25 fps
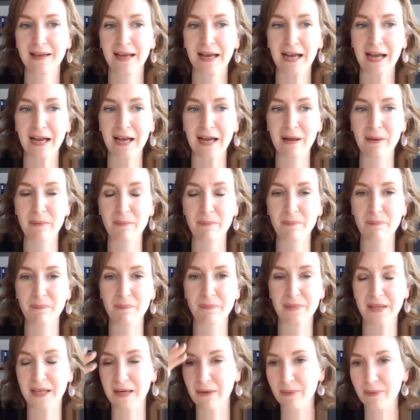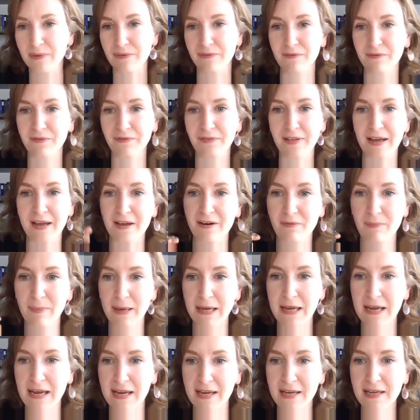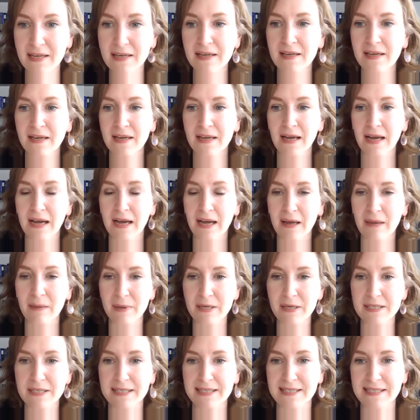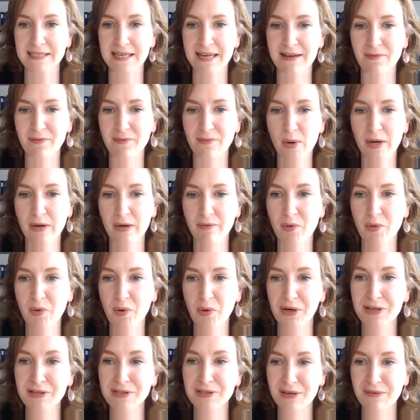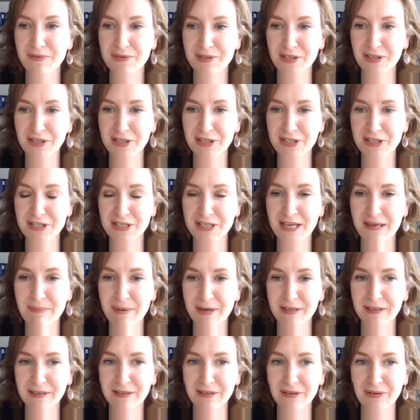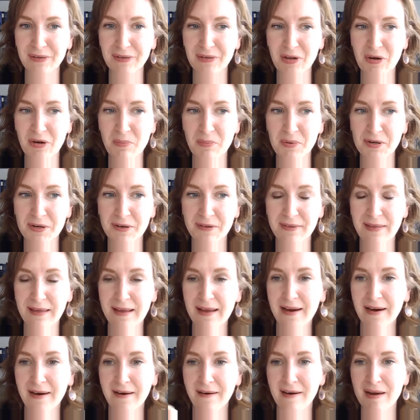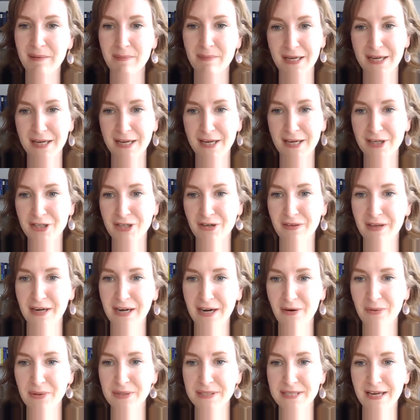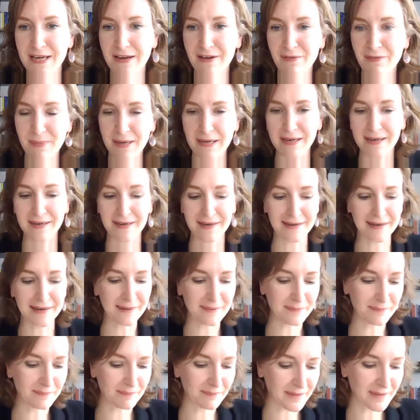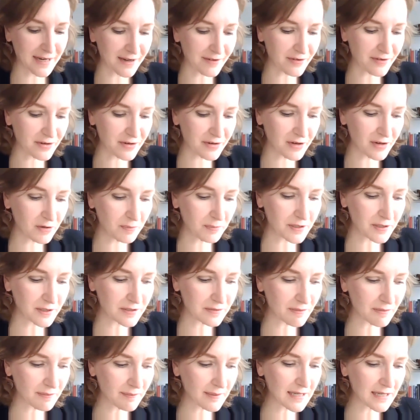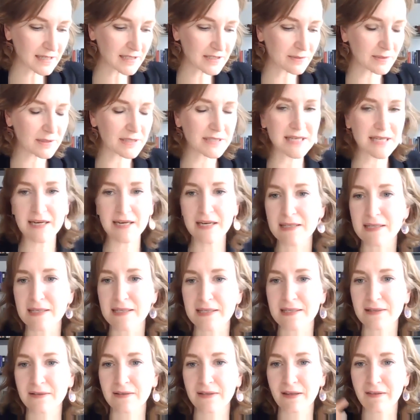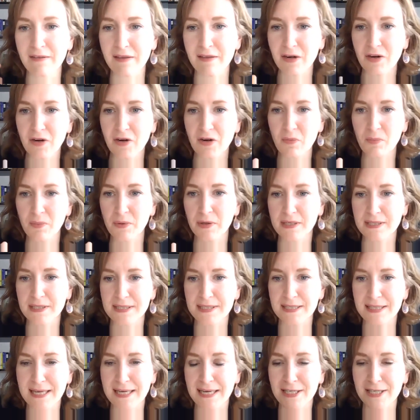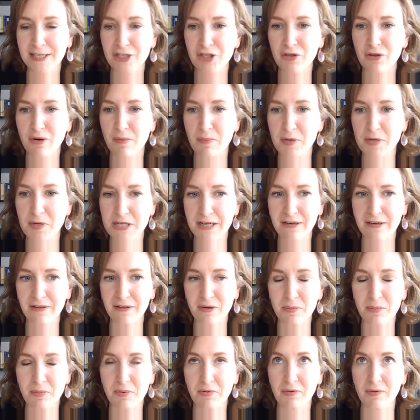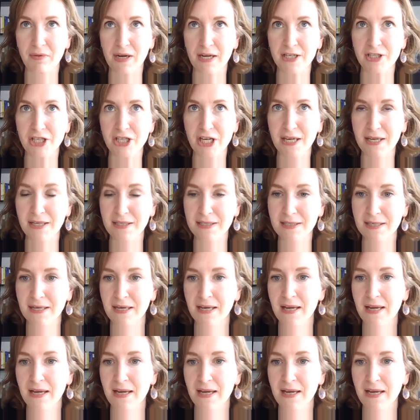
And it would fly out of my head because I didn't have a way to record it. So I've started just keeping a little notebook there and making sure that I always have my my other notebooks with me. So it's not necessarily that a notebook is attached to a particular project